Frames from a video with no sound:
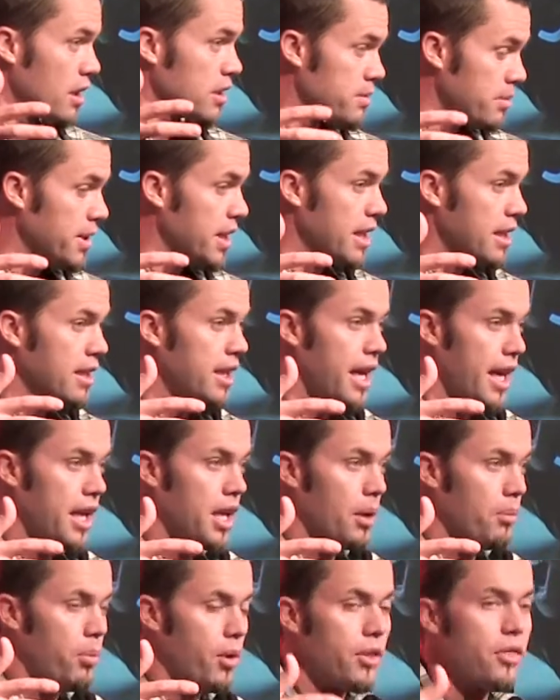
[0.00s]
ultimately going to
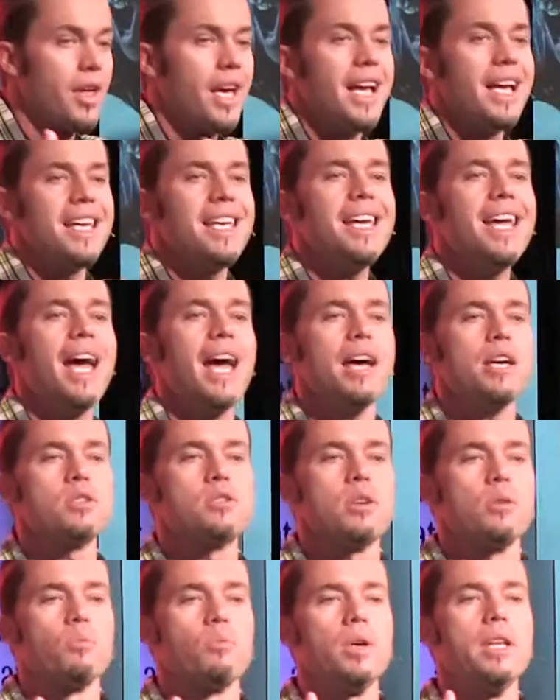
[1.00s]
end up with, he
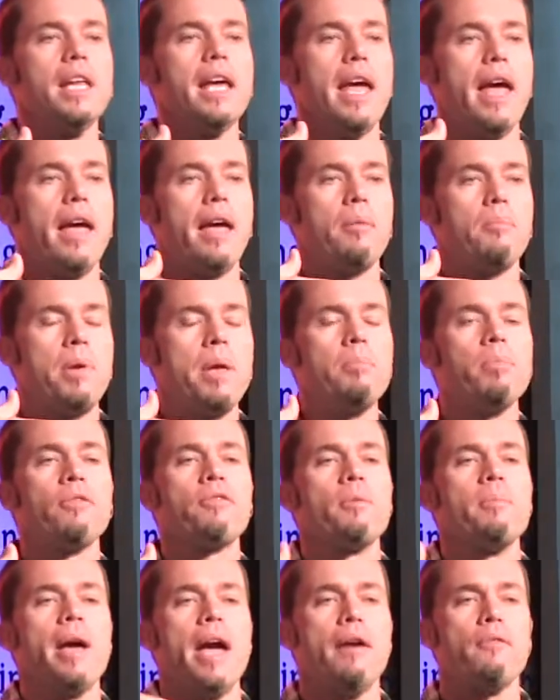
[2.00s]
has really people
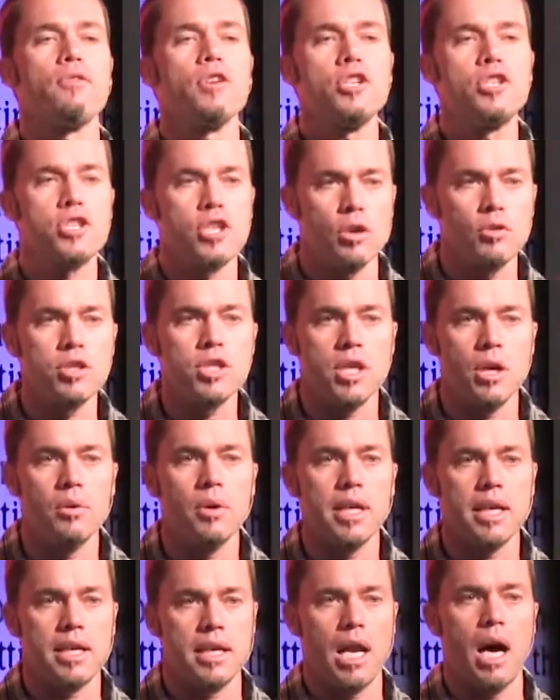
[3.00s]
from every
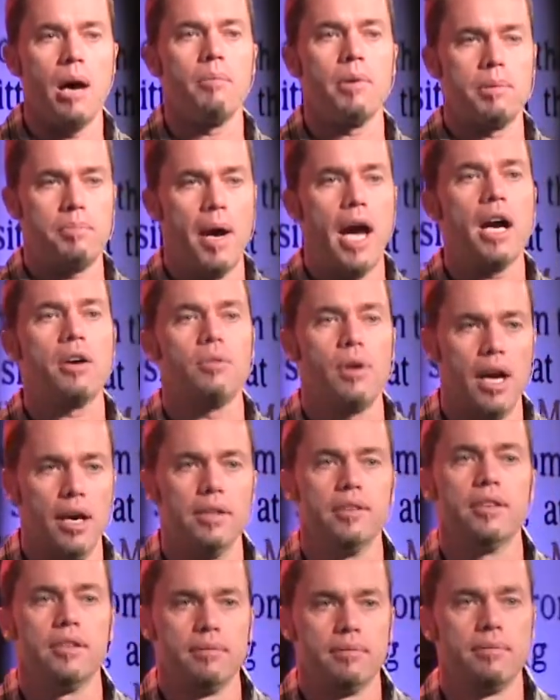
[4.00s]
socioeconomic background.